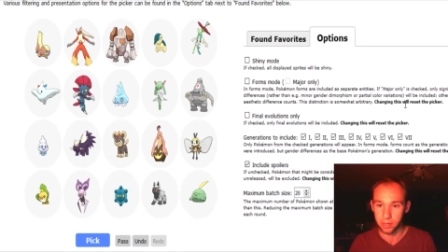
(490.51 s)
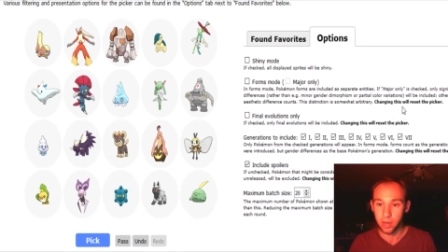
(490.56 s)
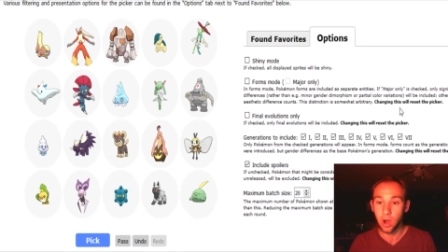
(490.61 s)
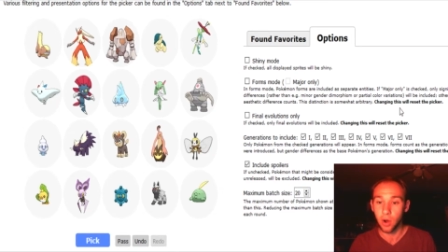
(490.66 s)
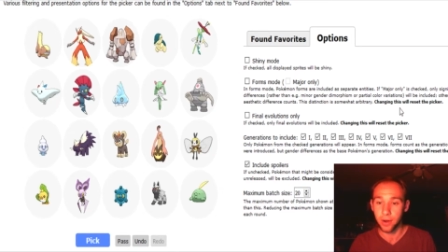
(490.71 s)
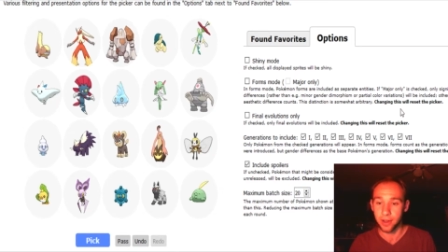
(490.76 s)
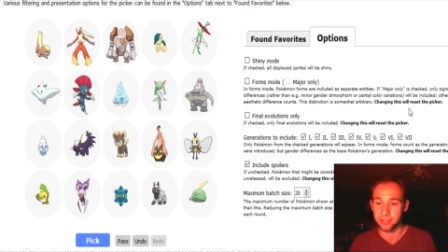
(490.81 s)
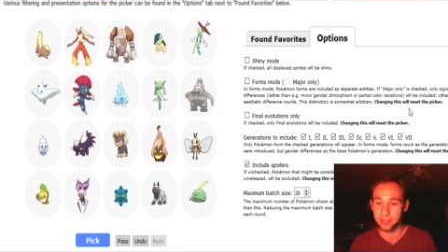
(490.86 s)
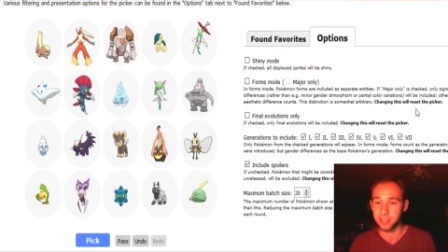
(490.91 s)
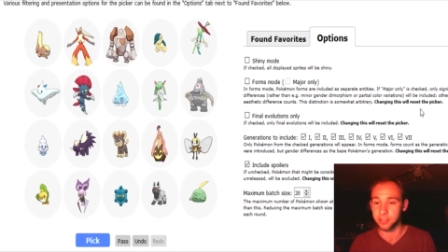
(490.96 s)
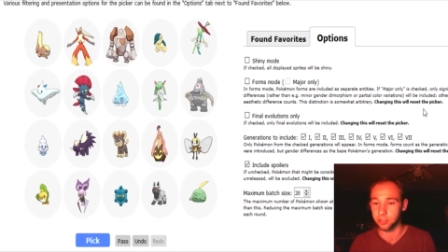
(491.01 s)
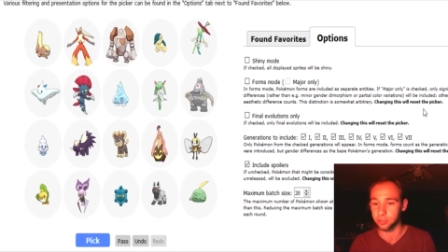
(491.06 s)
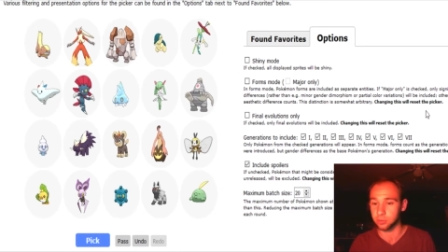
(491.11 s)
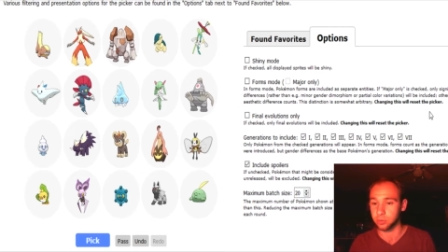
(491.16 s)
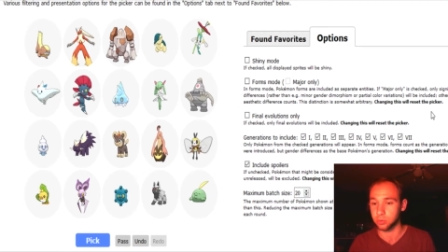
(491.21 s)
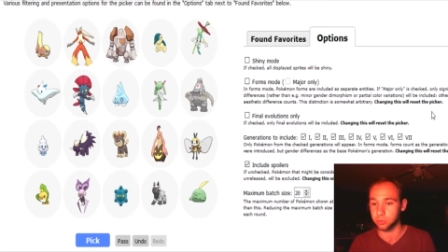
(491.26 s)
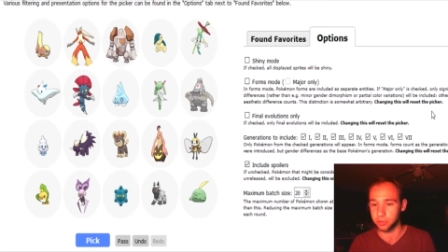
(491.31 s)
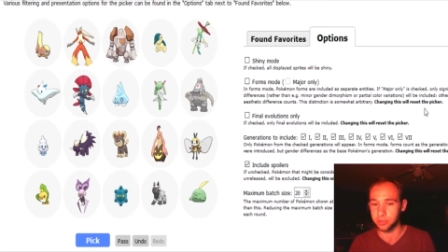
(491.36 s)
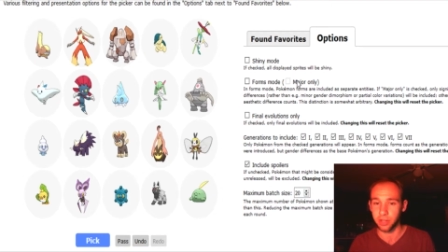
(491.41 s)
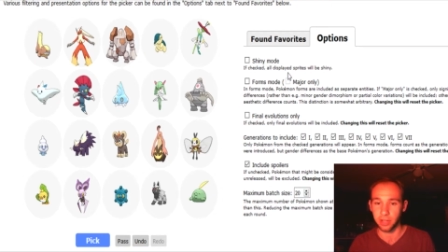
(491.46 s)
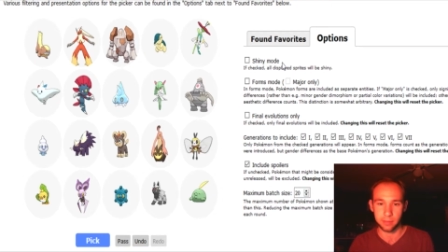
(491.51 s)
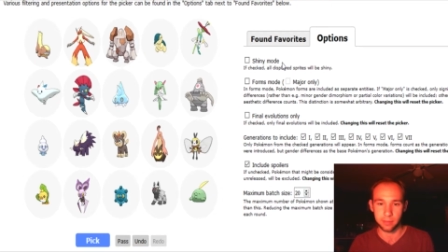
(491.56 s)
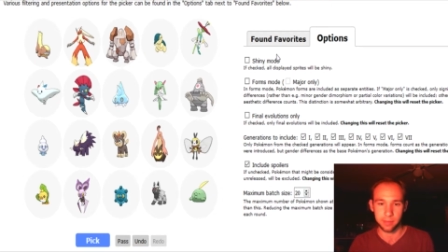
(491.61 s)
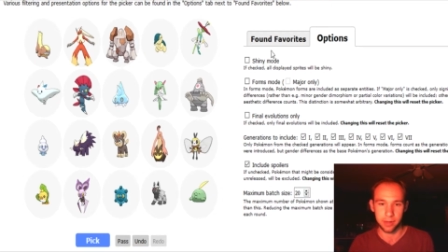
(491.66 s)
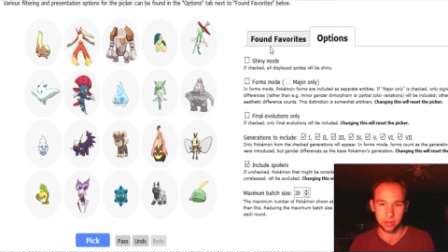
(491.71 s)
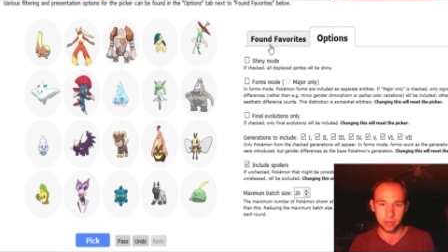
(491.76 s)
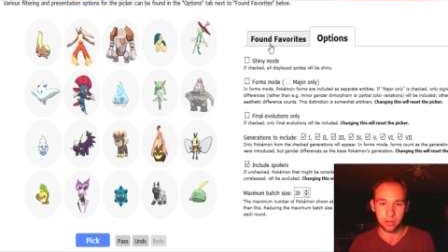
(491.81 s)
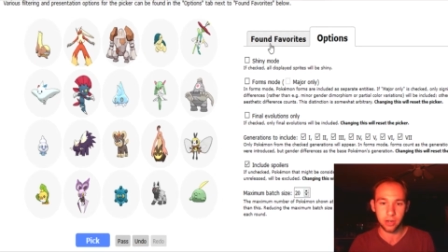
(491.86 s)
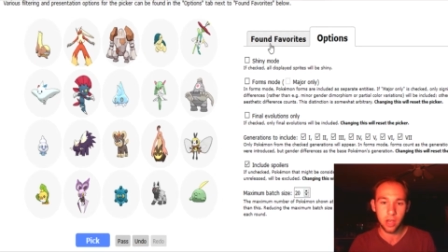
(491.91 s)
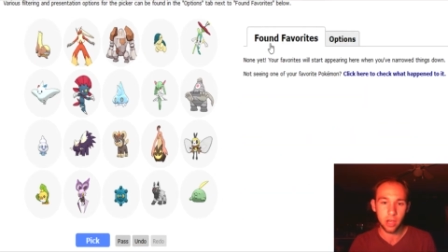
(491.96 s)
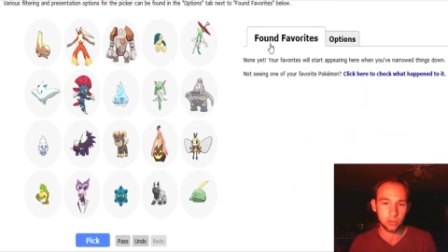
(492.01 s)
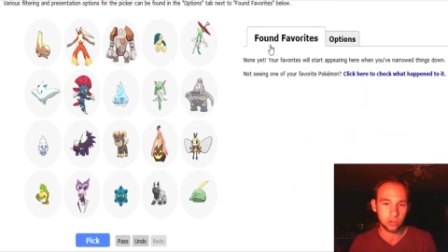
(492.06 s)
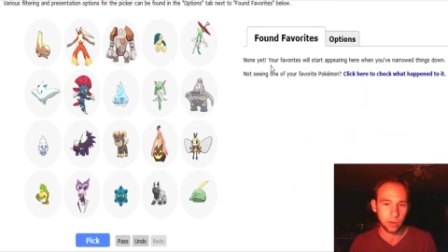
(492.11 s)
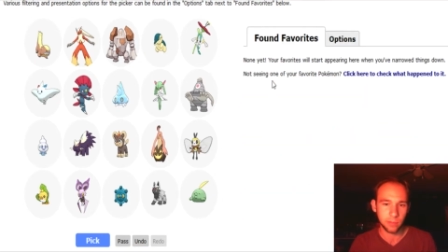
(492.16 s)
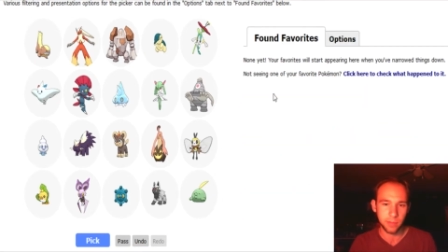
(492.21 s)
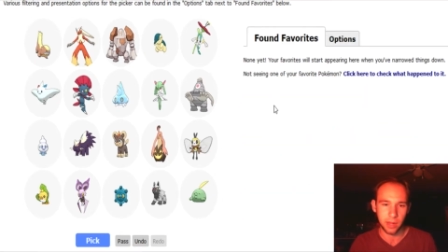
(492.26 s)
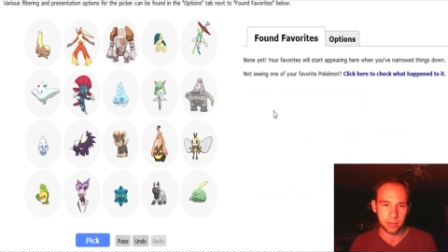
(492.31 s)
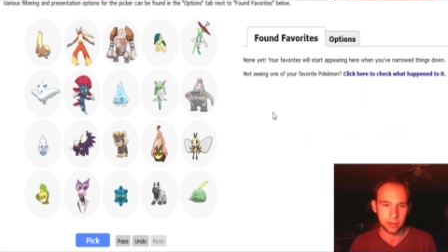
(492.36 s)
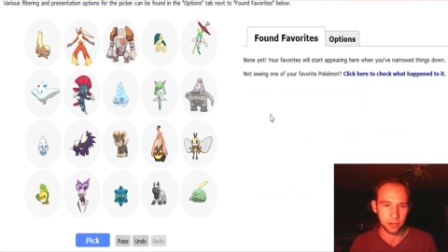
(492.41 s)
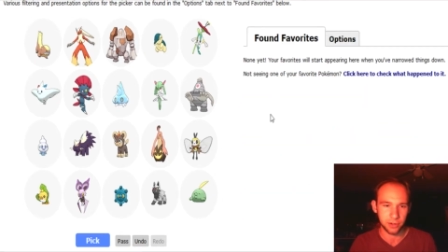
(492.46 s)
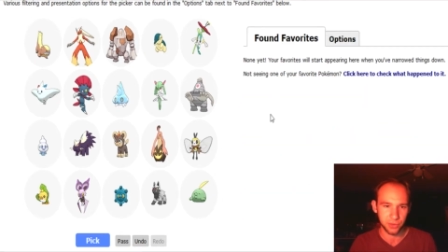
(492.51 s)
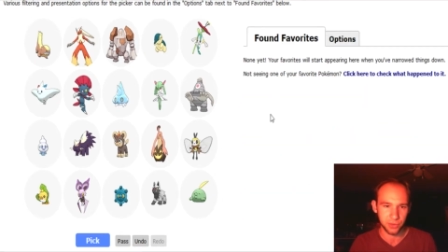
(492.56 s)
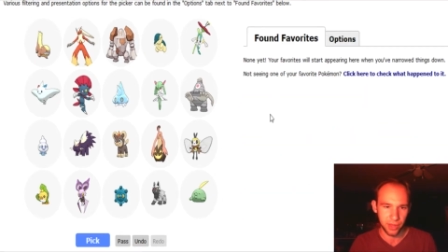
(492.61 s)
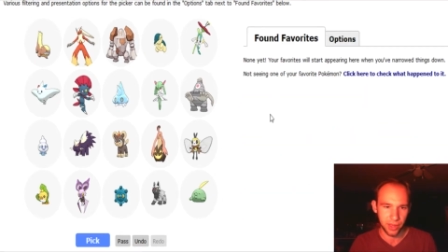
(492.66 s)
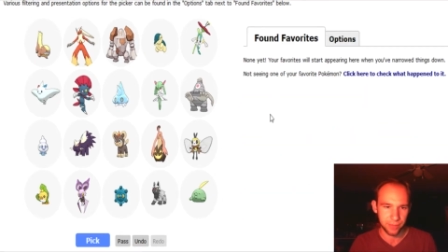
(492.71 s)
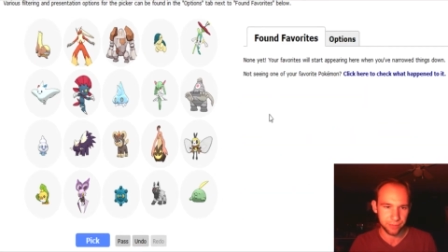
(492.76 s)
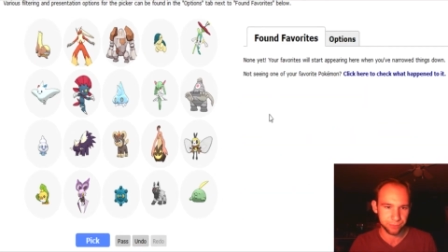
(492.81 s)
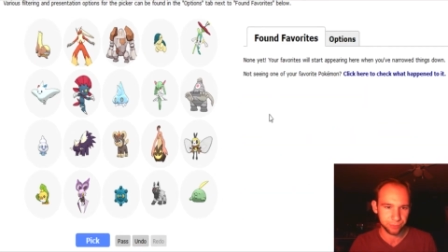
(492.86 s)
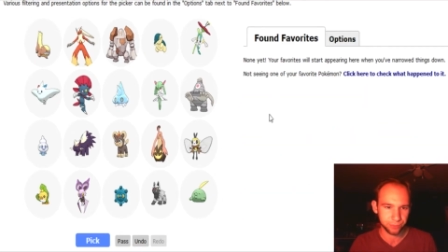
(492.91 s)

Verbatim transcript: But yeah, changing this will reset the picker. So I'm not going to do that.